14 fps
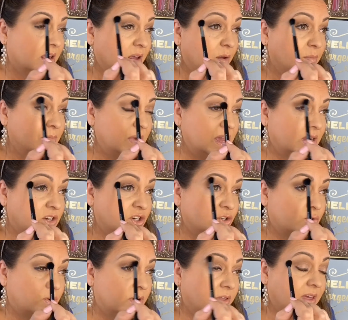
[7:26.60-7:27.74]
Make
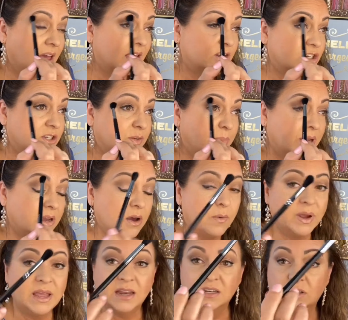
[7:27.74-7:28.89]
sure that just by
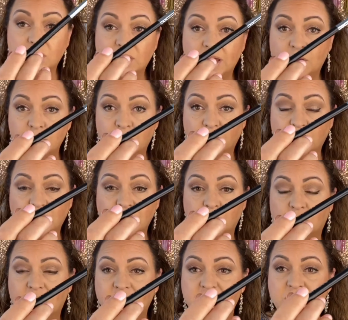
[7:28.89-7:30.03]
going, and look how I'm holding the
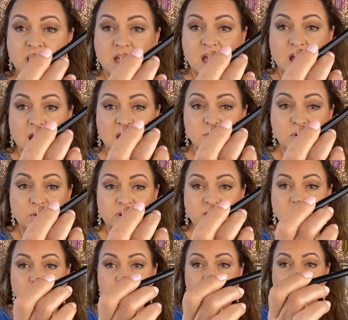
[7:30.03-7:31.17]
brush. I'm holding
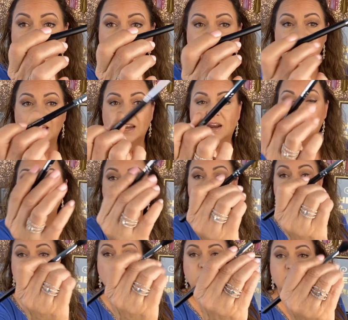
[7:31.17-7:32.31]
the brush at the end. I'm not
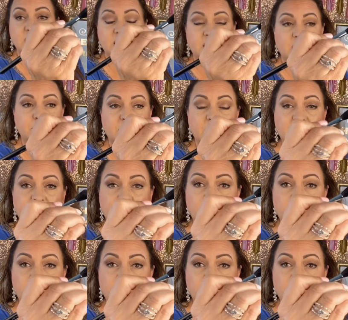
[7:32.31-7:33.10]
holding it up here.